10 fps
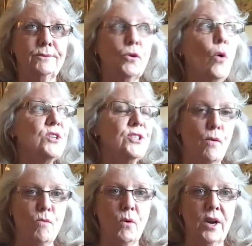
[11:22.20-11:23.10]
go
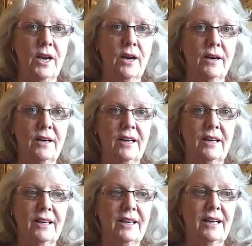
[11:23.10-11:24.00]
somewhere,
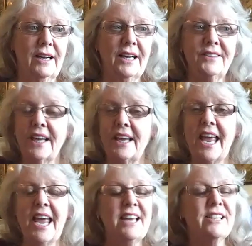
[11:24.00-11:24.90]
and
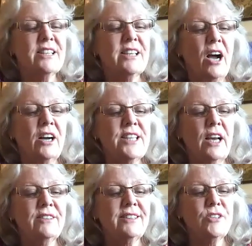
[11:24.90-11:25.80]
it has
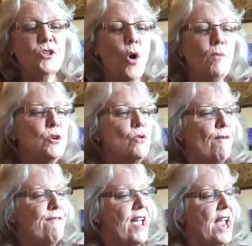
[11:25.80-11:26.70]
a domino
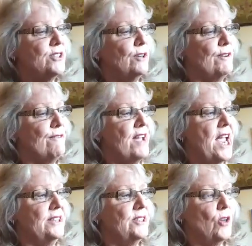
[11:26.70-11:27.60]
effect of
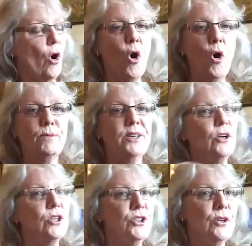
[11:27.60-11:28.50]
events, all
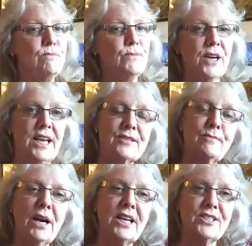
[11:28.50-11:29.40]
because you're
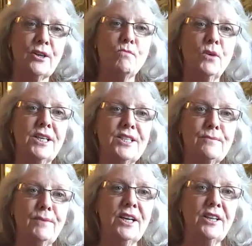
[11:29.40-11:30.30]
impressed by someone in
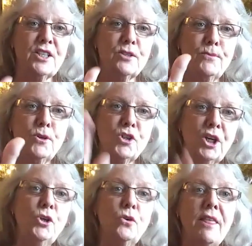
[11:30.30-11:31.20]
spirit that's
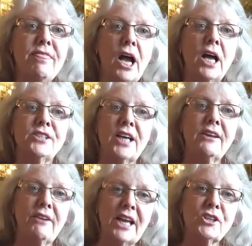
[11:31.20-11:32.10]
pushing you in that
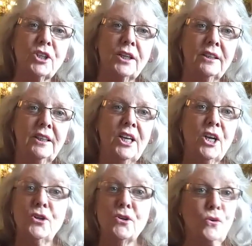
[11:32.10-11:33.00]
direction.
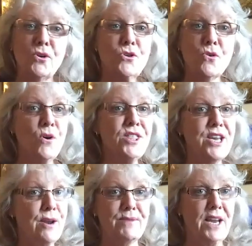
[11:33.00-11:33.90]
You don't know that
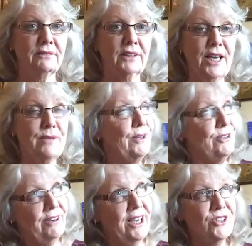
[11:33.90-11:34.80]
you're being led, but
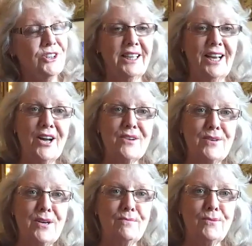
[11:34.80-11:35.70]
you actually are
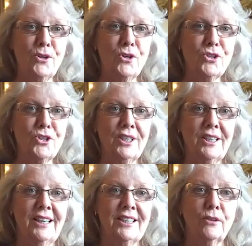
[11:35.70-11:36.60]
being pushed.
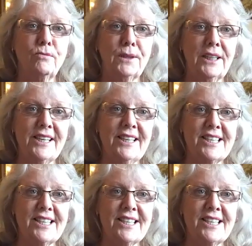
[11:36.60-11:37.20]
They'll plant